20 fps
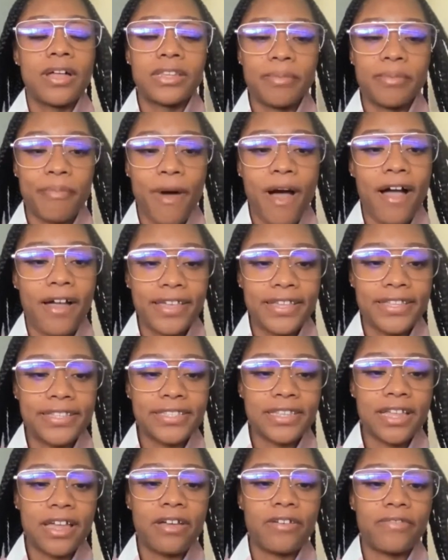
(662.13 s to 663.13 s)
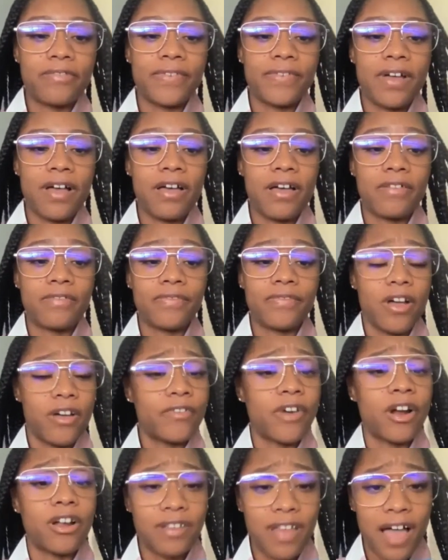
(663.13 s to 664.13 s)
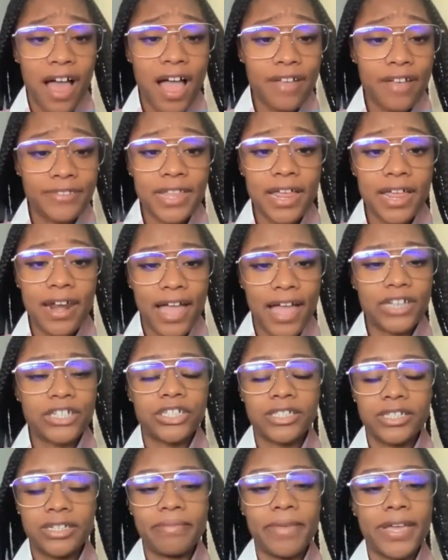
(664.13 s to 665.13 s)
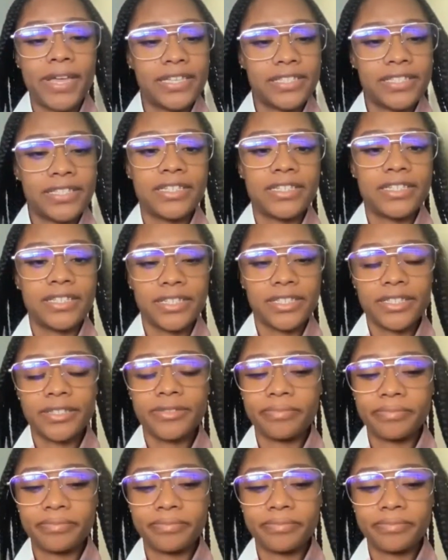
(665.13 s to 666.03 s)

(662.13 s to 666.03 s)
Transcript: the pockets of our lives that actually make sense.